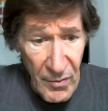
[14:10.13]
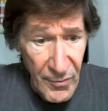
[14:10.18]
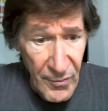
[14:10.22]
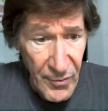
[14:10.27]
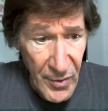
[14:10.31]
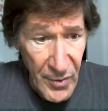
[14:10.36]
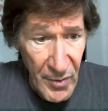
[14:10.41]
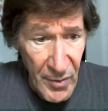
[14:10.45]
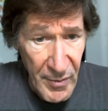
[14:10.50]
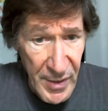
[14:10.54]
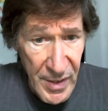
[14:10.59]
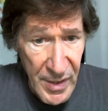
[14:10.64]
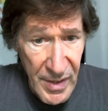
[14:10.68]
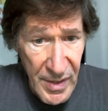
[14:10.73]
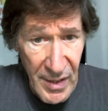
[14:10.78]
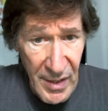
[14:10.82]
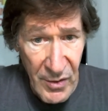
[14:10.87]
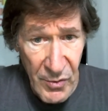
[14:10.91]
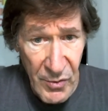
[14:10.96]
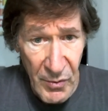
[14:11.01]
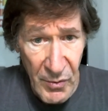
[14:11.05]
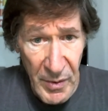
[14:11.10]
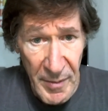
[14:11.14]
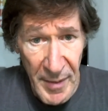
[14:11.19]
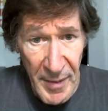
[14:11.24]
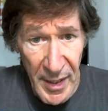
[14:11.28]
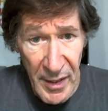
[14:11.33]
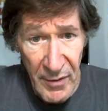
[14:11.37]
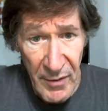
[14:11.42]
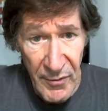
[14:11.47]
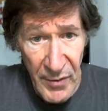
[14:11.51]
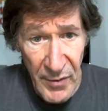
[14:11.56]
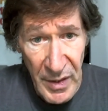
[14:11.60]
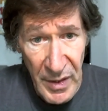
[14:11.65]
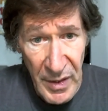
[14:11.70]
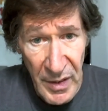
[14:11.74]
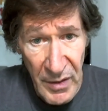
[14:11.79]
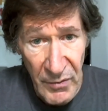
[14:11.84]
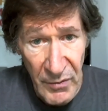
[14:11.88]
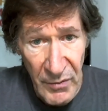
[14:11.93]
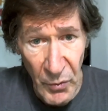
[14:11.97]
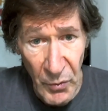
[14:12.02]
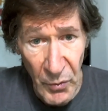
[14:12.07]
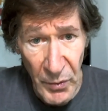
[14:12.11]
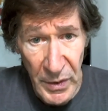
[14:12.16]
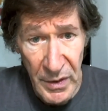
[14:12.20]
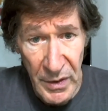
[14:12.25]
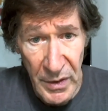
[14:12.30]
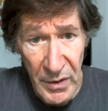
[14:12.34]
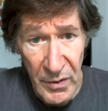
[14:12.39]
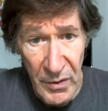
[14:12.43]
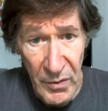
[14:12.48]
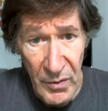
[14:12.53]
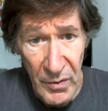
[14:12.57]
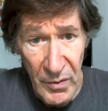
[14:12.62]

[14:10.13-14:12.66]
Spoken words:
the mistakes we make, for the evil we do.